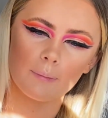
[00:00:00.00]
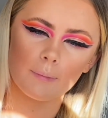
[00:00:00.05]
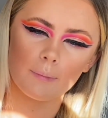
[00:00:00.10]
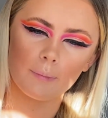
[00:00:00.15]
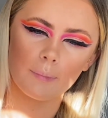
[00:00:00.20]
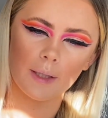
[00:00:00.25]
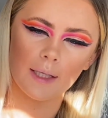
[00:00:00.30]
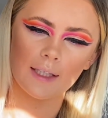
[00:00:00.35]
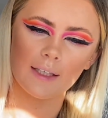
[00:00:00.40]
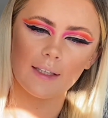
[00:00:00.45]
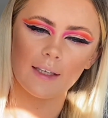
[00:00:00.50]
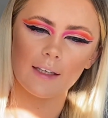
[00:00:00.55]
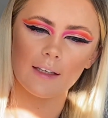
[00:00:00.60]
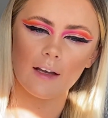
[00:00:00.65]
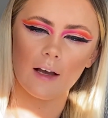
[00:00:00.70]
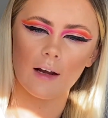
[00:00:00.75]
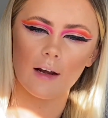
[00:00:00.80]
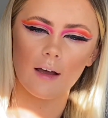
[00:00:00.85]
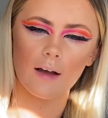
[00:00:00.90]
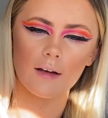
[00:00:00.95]
pinky
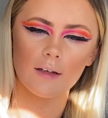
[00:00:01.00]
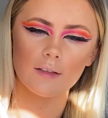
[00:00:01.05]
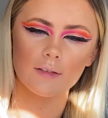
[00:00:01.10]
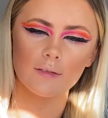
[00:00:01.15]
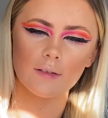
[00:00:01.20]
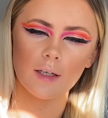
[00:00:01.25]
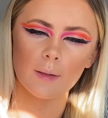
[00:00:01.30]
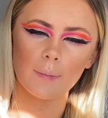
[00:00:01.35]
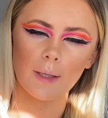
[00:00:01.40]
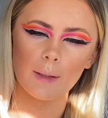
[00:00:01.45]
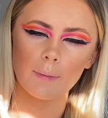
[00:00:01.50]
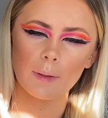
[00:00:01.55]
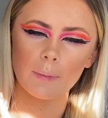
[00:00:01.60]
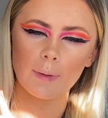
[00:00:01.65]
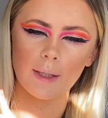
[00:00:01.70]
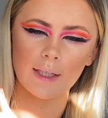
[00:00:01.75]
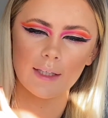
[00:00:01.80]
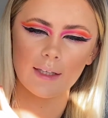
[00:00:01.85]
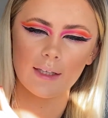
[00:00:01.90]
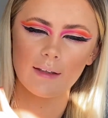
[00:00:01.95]
colour, a baby
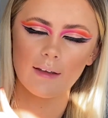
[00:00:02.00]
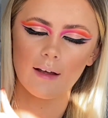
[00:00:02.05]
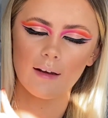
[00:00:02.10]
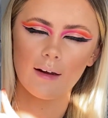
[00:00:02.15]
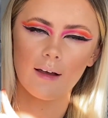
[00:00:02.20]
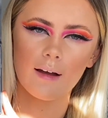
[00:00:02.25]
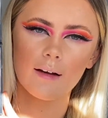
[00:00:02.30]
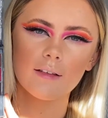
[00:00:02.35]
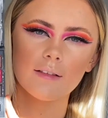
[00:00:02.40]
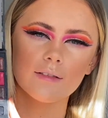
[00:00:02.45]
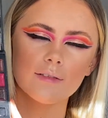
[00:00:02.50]
pinky colour.